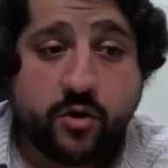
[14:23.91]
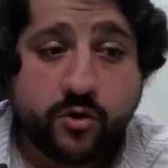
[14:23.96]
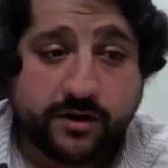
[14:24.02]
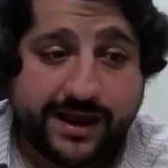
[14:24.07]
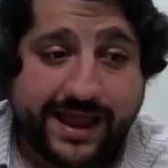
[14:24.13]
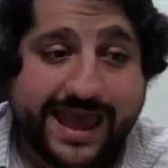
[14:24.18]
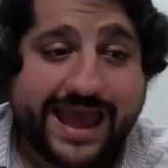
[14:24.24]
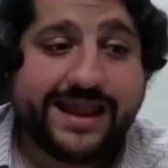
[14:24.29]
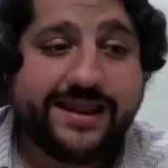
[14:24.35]

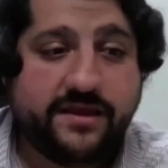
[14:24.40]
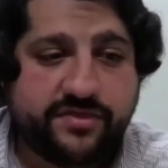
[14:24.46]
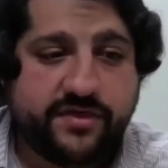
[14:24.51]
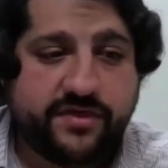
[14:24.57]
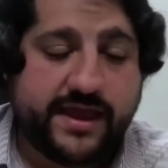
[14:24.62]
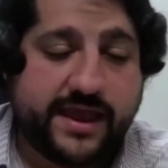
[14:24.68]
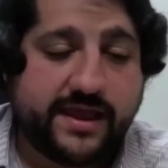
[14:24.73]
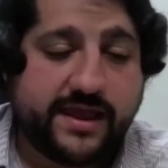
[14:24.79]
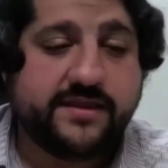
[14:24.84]
or
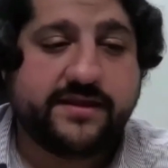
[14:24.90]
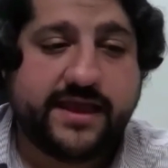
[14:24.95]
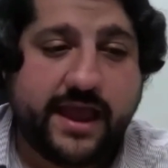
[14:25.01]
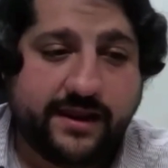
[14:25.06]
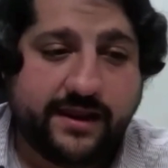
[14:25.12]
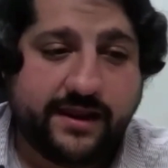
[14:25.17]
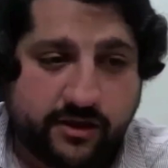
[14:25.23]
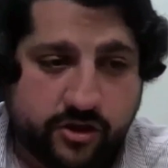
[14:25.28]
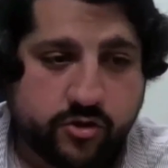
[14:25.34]
anything
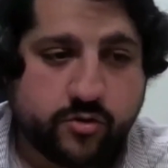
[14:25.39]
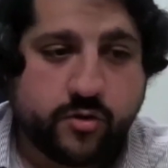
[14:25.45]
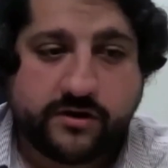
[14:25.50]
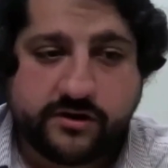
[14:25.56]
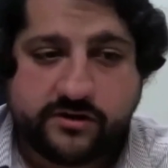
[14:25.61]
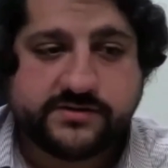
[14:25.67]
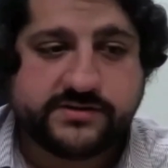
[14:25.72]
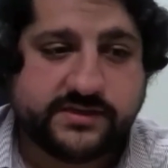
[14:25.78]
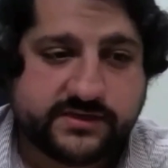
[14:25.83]
indicating you
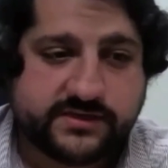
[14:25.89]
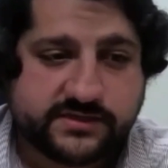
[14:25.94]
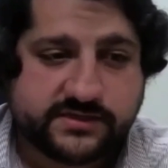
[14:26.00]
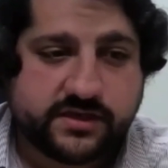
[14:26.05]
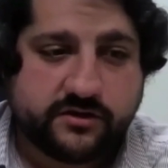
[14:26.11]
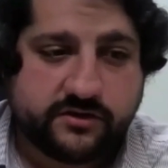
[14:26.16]
are using the,